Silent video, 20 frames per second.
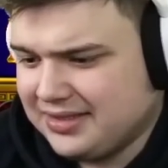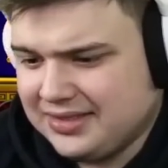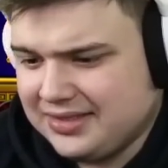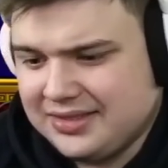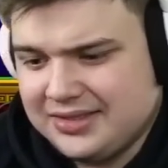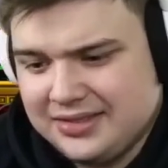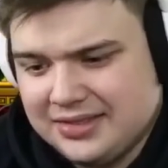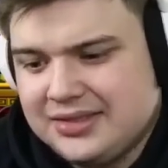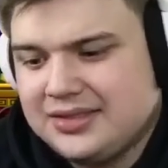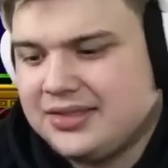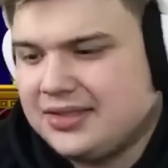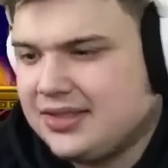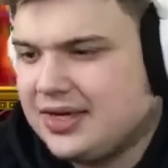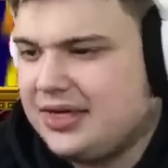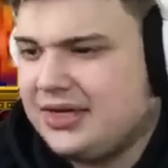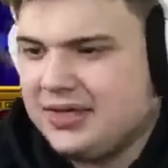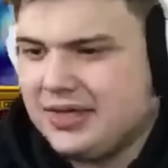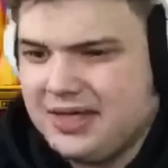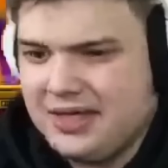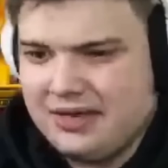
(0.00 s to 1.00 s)
you can
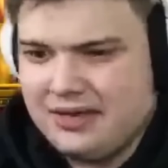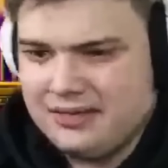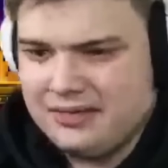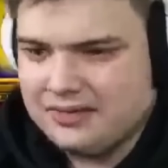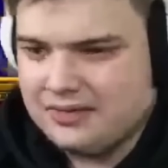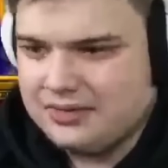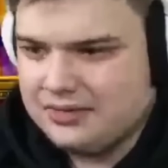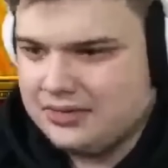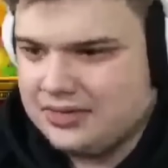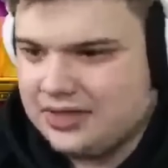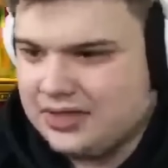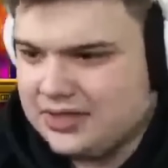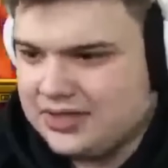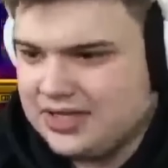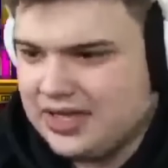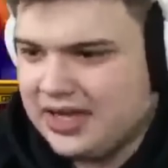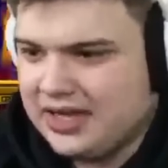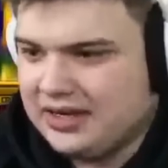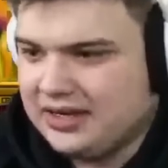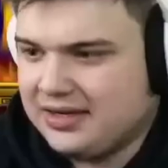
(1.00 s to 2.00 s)
get
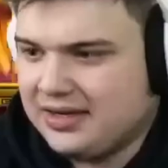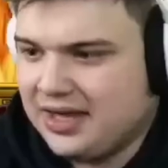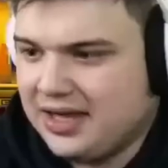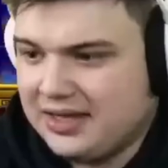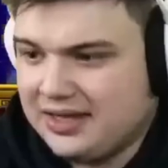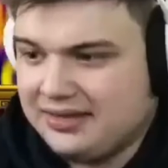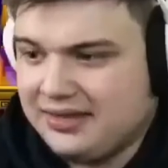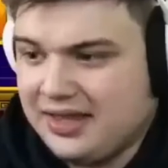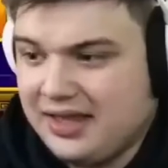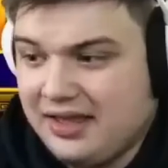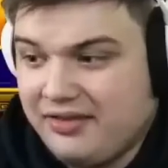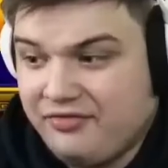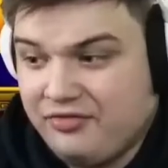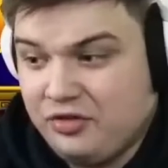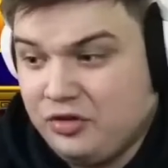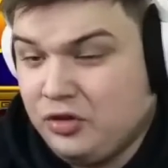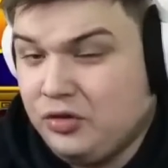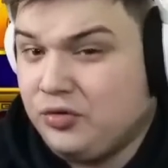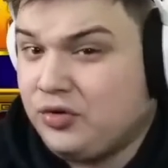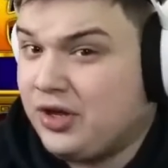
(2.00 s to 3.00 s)
insane and if you
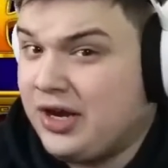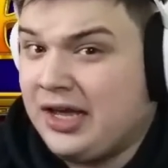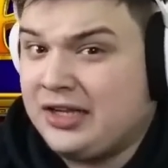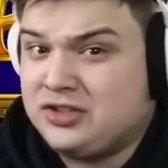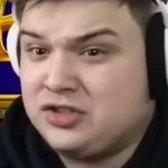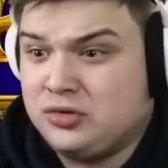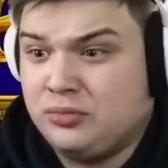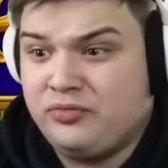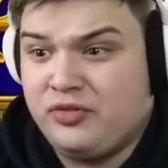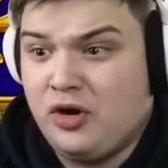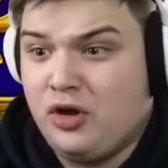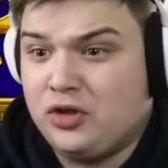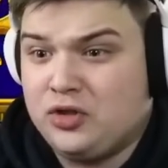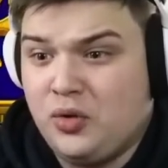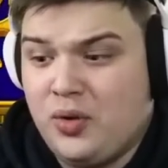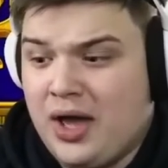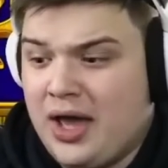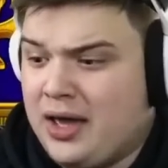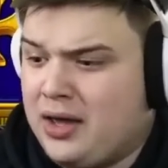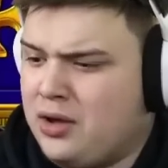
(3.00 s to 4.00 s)
do connect something all the
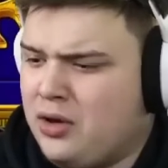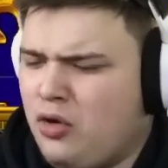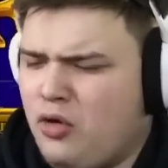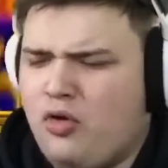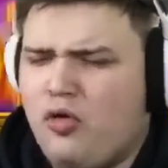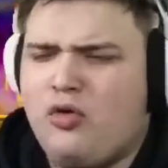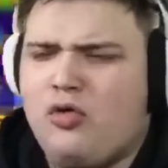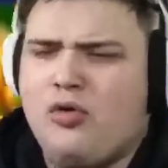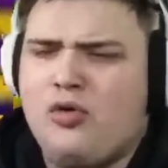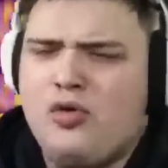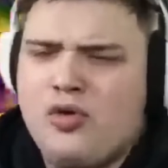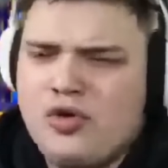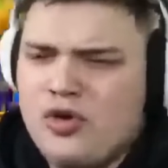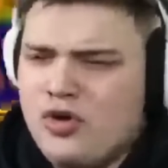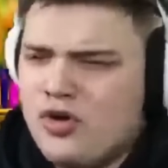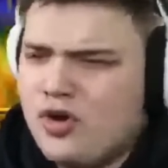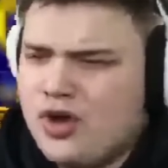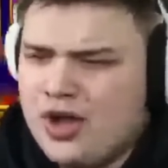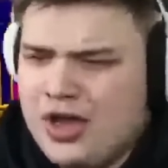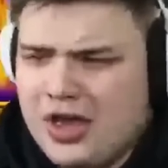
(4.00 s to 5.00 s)
way whew,
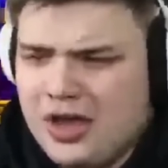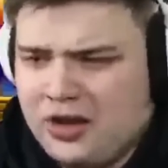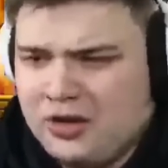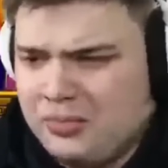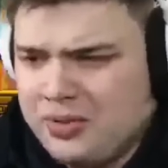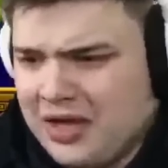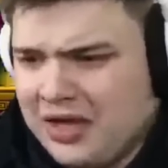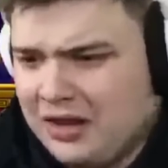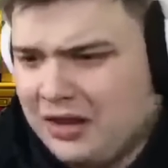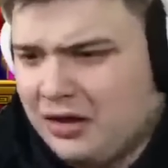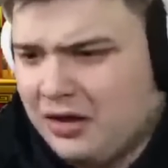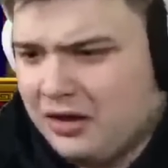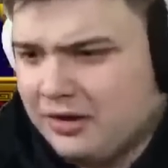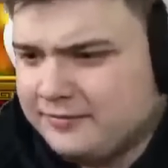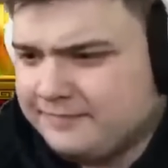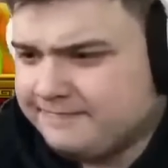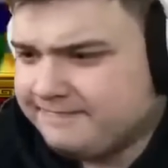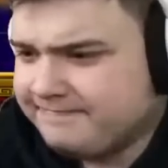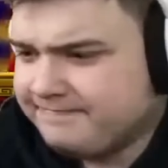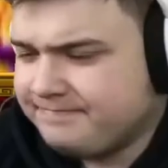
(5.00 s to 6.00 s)
it could be a lot
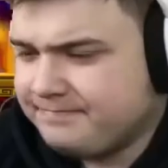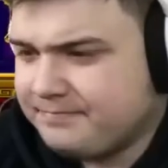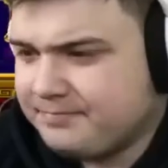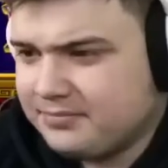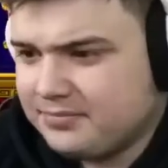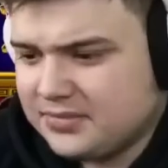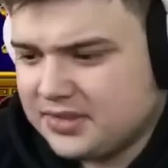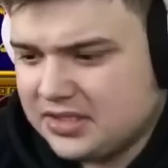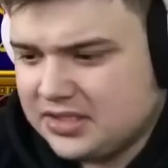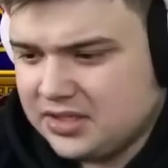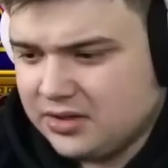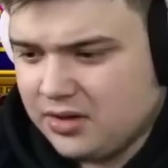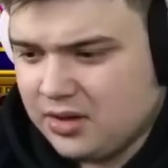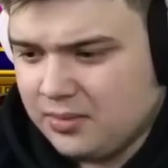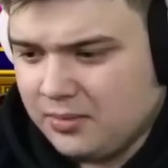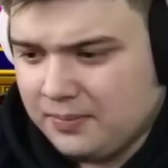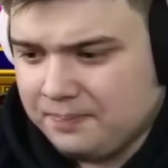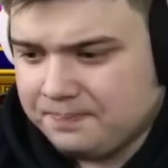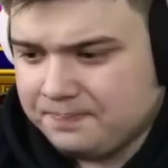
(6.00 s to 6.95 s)
so come on